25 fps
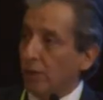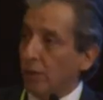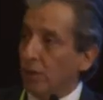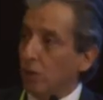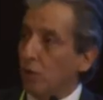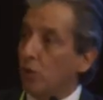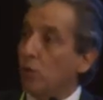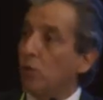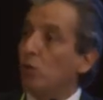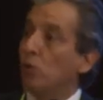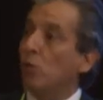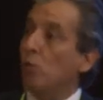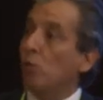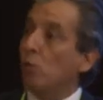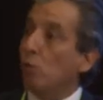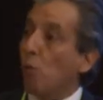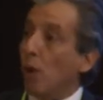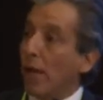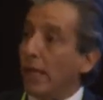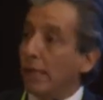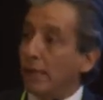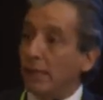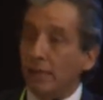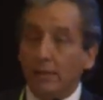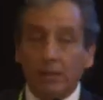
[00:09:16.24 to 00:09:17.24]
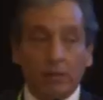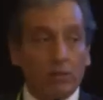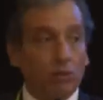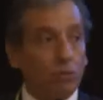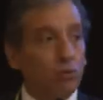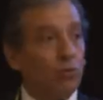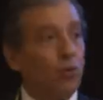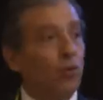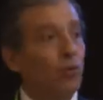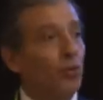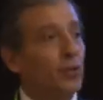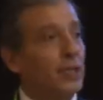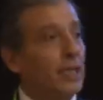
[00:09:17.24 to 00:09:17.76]
new ways
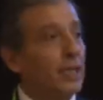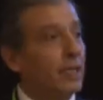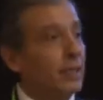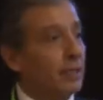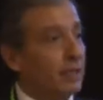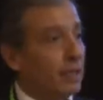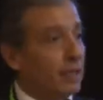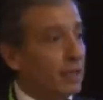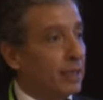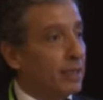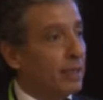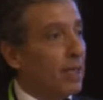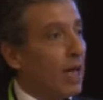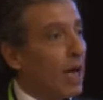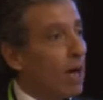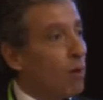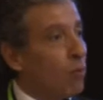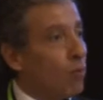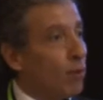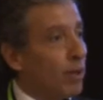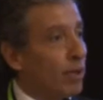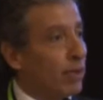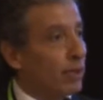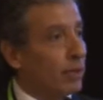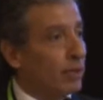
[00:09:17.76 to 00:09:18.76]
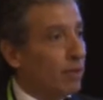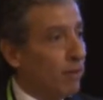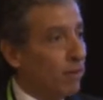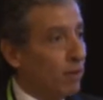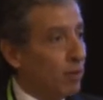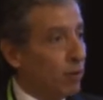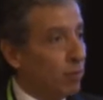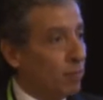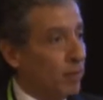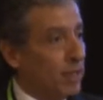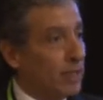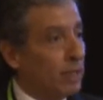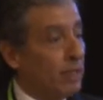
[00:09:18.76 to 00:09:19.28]
to orient our
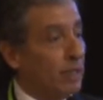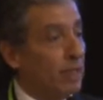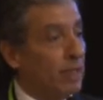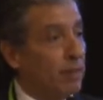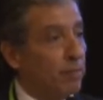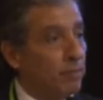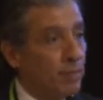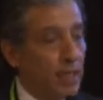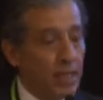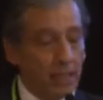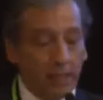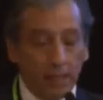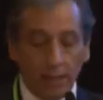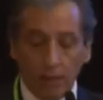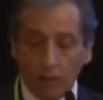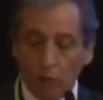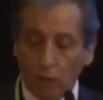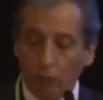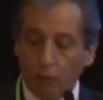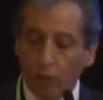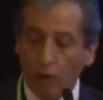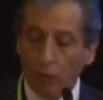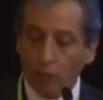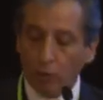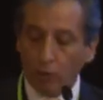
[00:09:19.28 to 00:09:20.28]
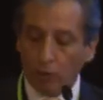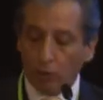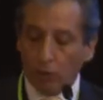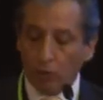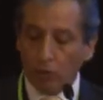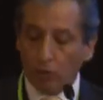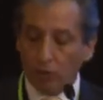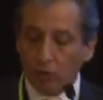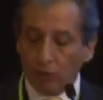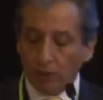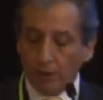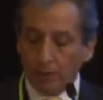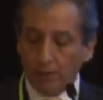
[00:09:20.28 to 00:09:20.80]
development in many of our
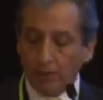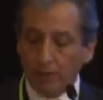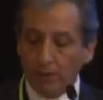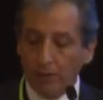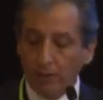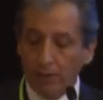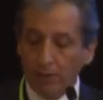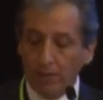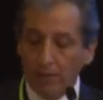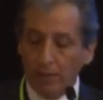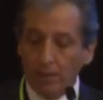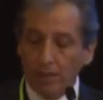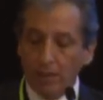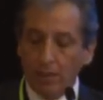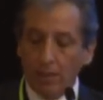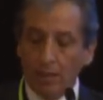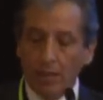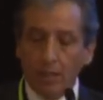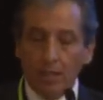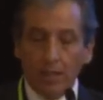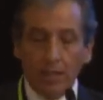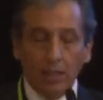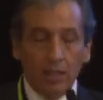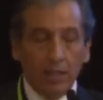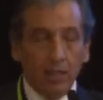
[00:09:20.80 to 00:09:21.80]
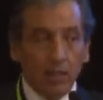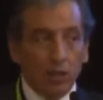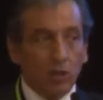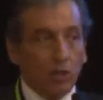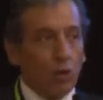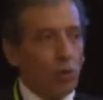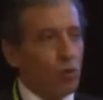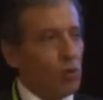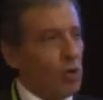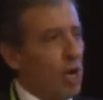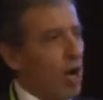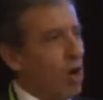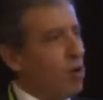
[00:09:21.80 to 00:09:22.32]
countries.
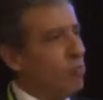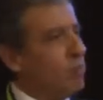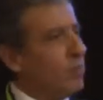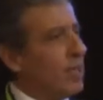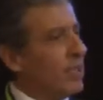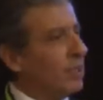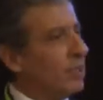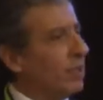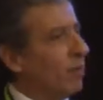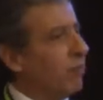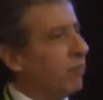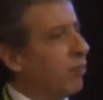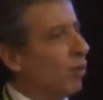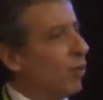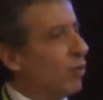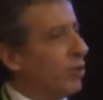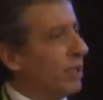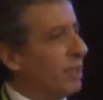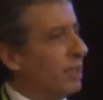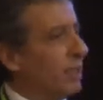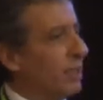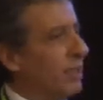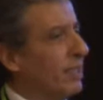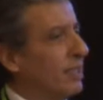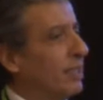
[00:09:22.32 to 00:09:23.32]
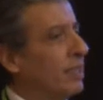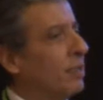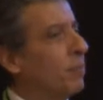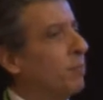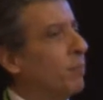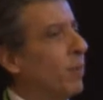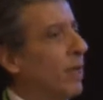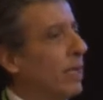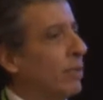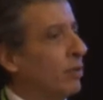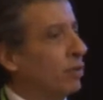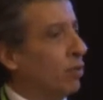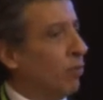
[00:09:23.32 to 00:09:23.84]
So how much the forest it is
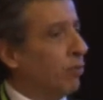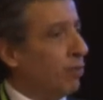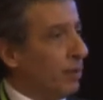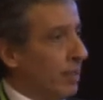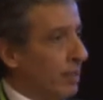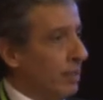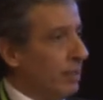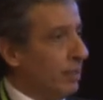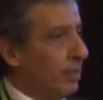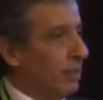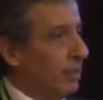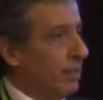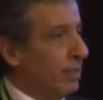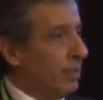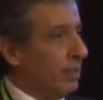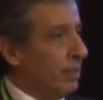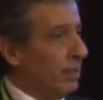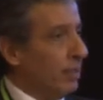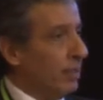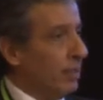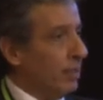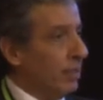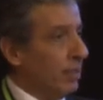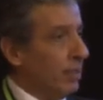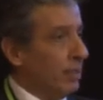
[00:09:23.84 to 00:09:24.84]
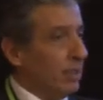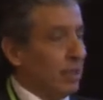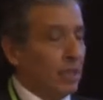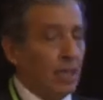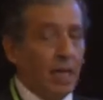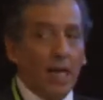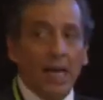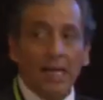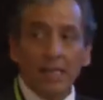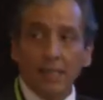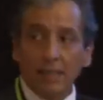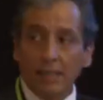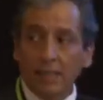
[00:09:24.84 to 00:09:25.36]
part of that?
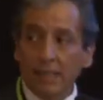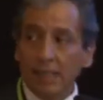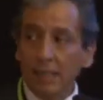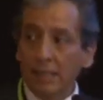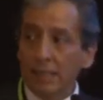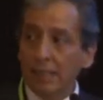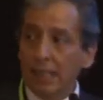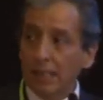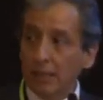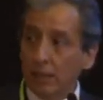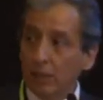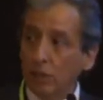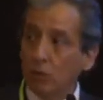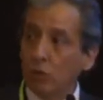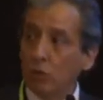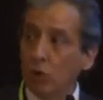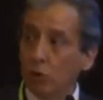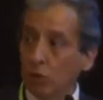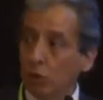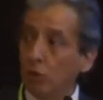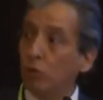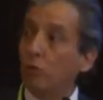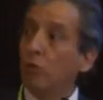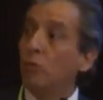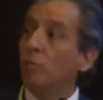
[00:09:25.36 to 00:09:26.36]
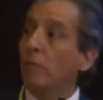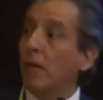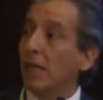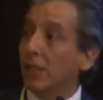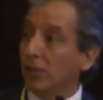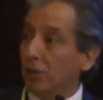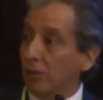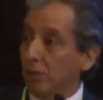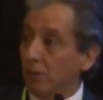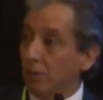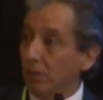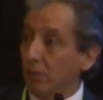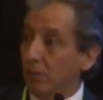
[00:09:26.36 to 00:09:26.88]
I think that not too
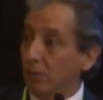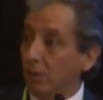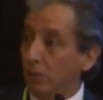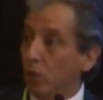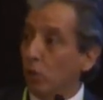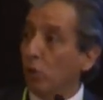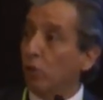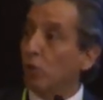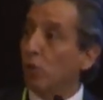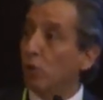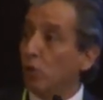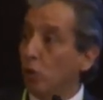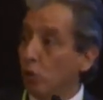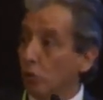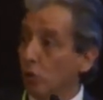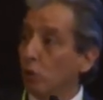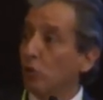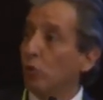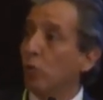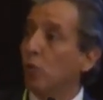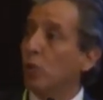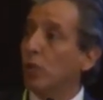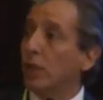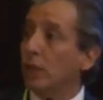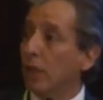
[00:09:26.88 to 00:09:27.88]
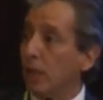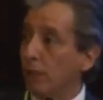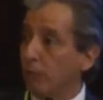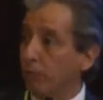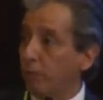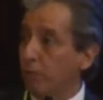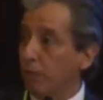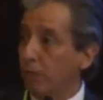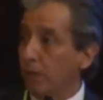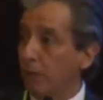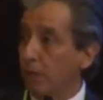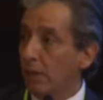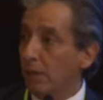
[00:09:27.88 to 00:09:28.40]
much or not too
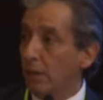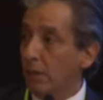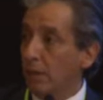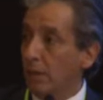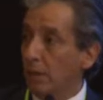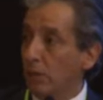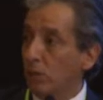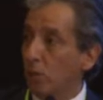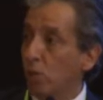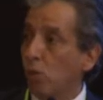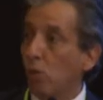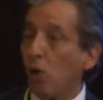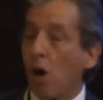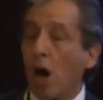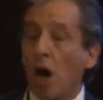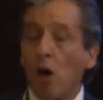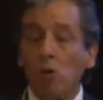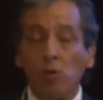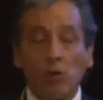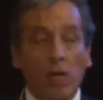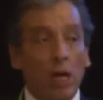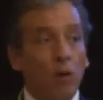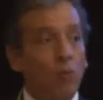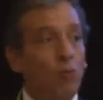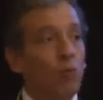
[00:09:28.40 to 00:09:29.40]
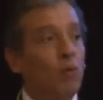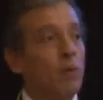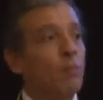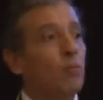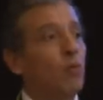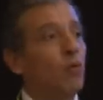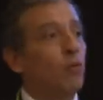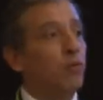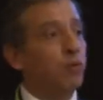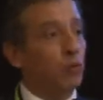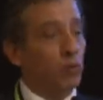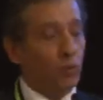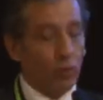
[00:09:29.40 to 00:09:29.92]
enough. So how can we
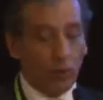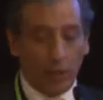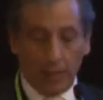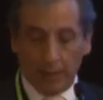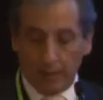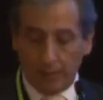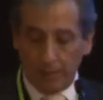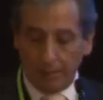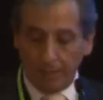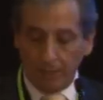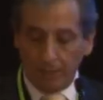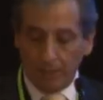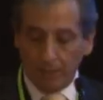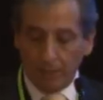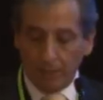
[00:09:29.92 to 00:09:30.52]
move to that?